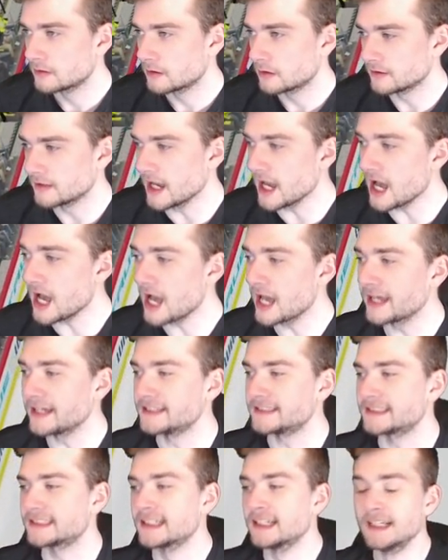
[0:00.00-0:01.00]

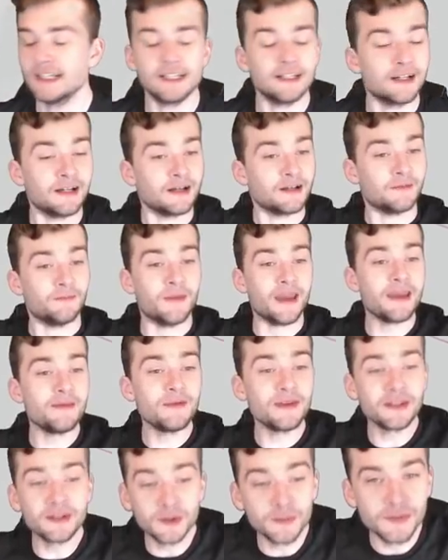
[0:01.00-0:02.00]
Nice!
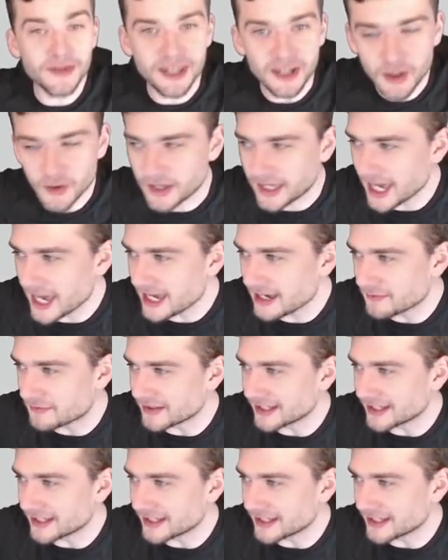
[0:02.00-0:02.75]
Maybe it'll be okay if